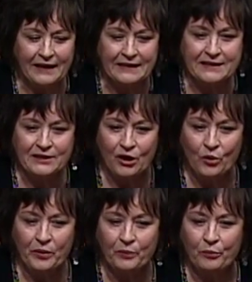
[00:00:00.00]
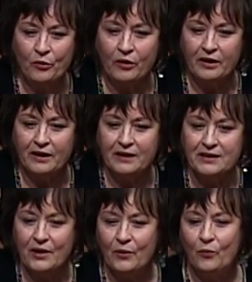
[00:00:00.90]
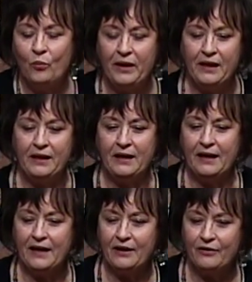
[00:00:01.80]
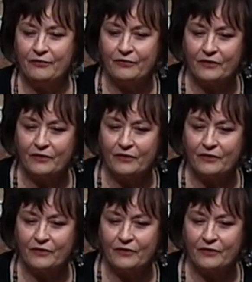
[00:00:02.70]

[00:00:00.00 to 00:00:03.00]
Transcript: it's so important. We have